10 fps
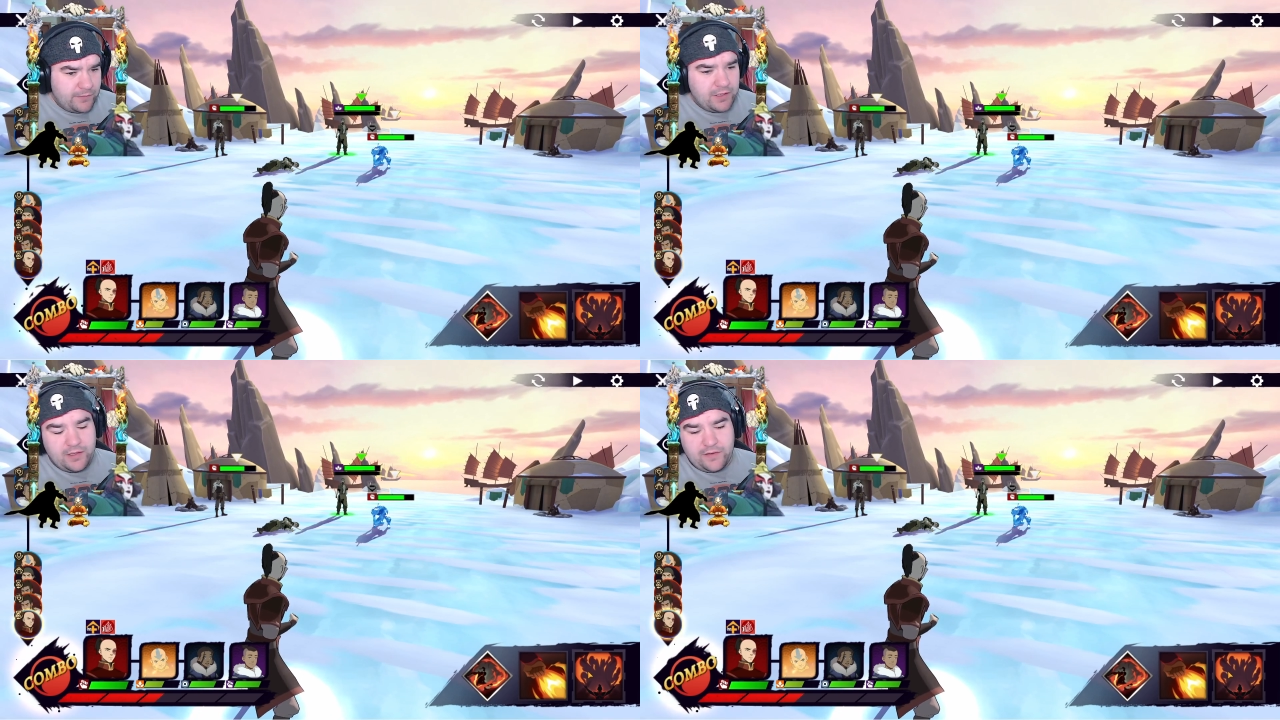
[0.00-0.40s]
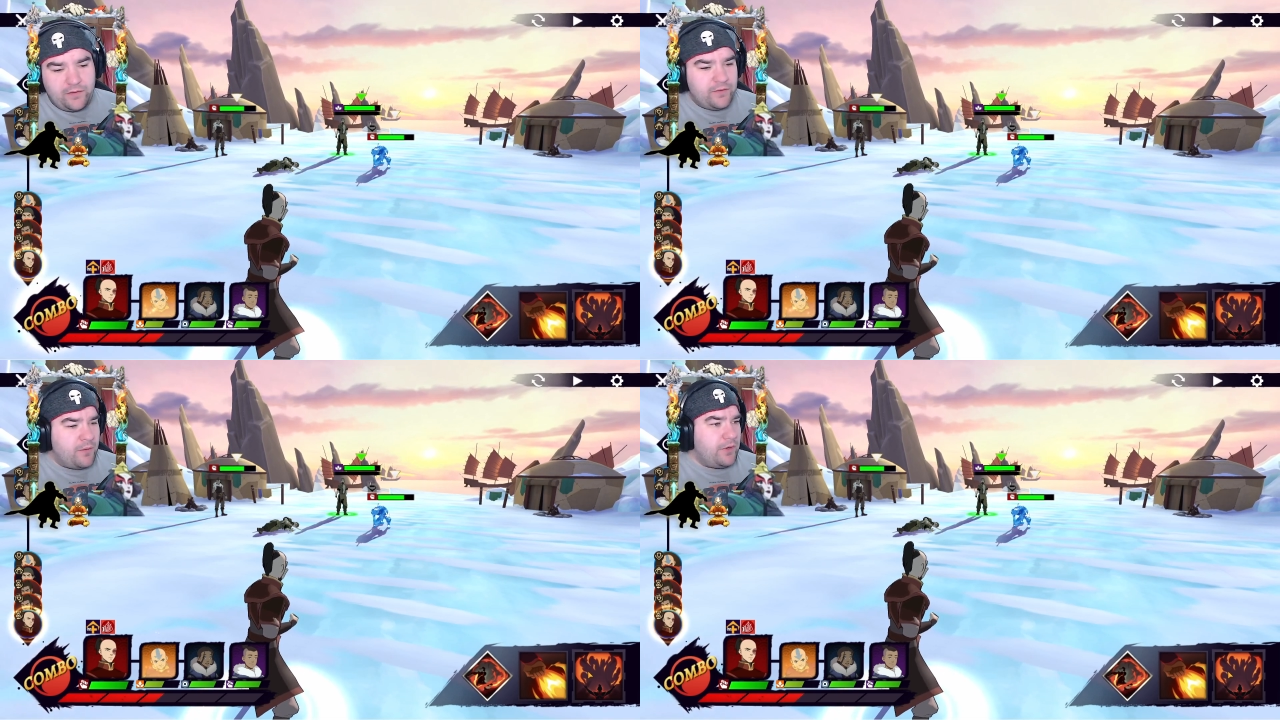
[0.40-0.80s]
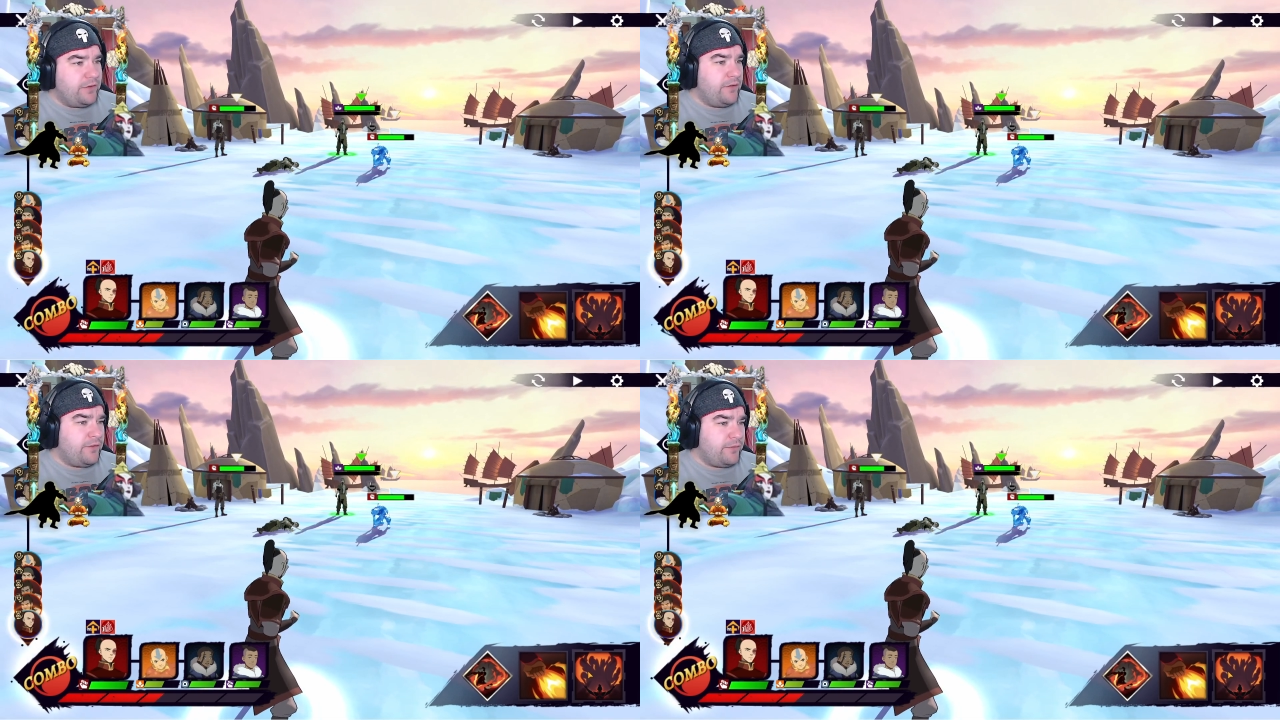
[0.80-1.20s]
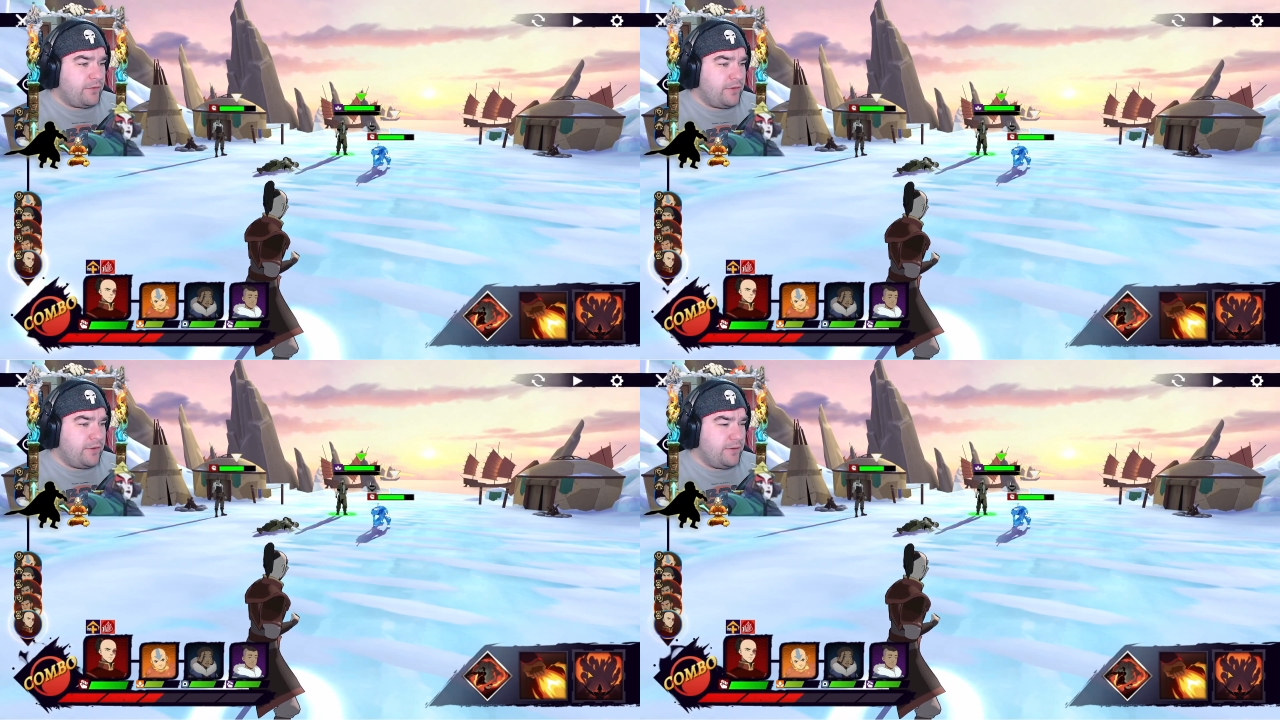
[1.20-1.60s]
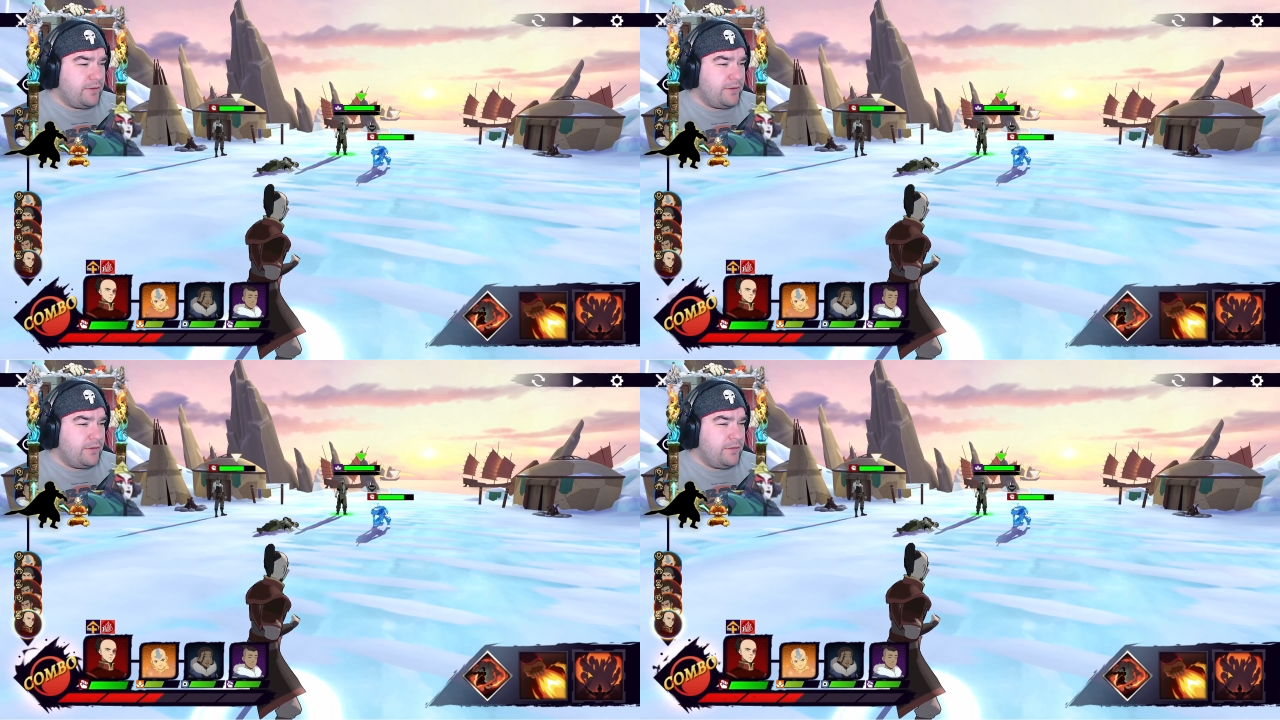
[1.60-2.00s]
Let's use our 1, 2,
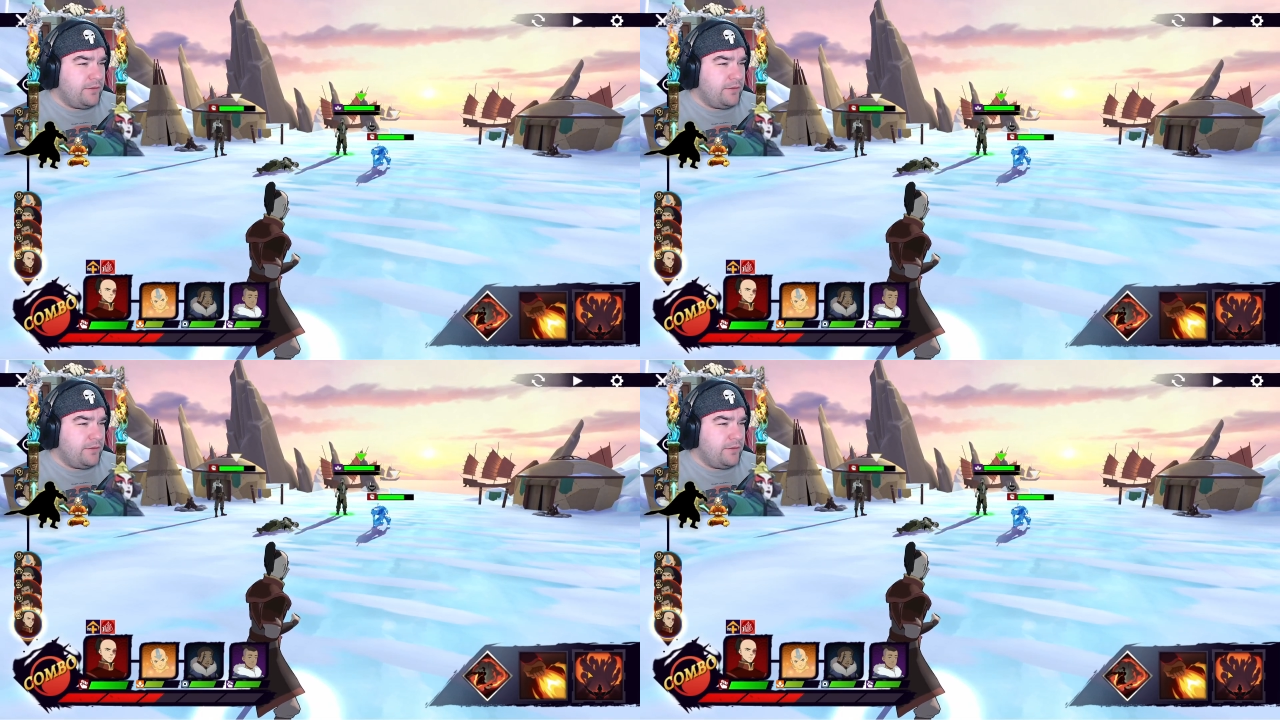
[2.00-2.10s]
3.